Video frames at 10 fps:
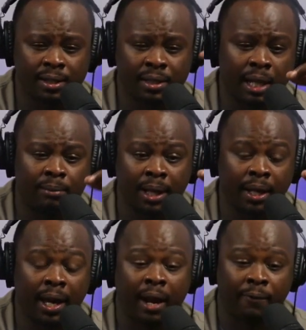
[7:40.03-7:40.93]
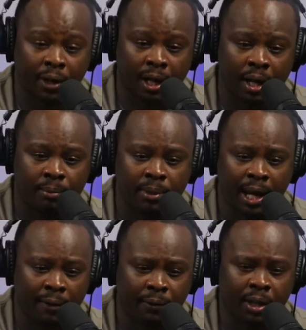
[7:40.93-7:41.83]
same like AFRICOM,
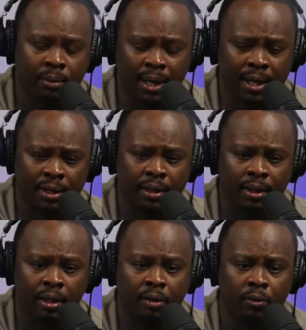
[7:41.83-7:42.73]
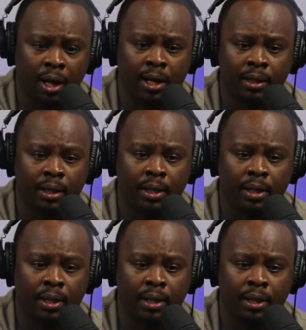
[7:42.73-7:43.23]
African Command, right?